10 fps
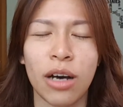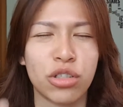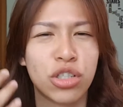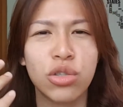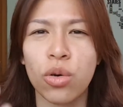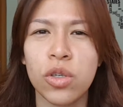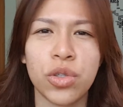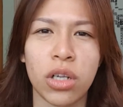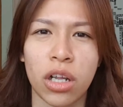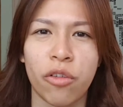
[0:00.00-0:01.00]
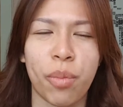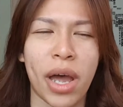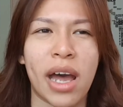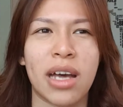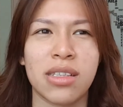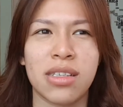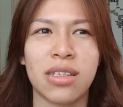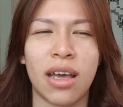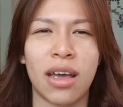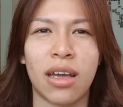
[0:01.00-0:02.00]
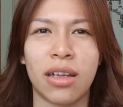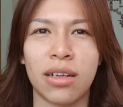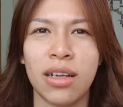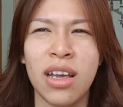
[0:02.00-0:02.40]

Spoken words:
still going through a lot of pads, and